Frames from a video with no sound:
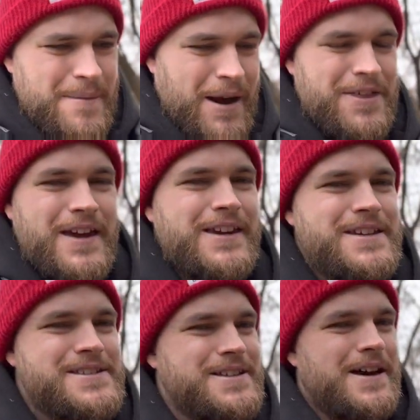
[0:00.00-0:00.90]
but I think it
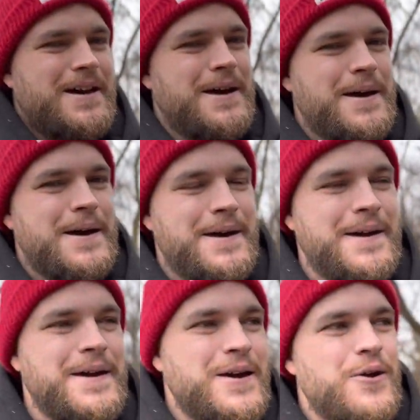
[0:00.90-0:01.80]
is
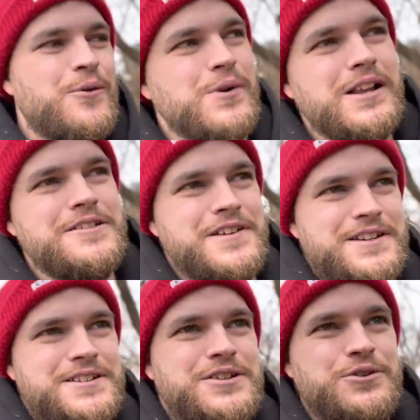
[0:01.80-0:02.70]

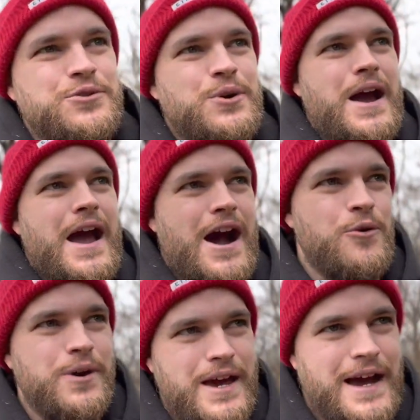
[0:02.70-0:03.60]
relevant to how
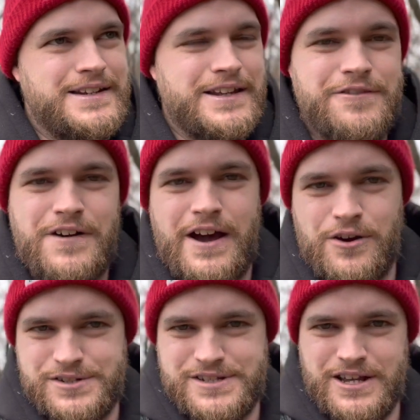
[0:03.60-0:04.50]
we identify
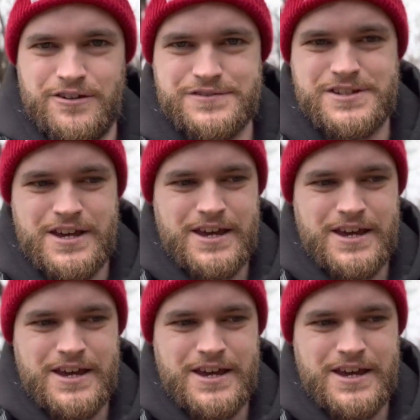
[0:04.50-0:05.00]
ourselves.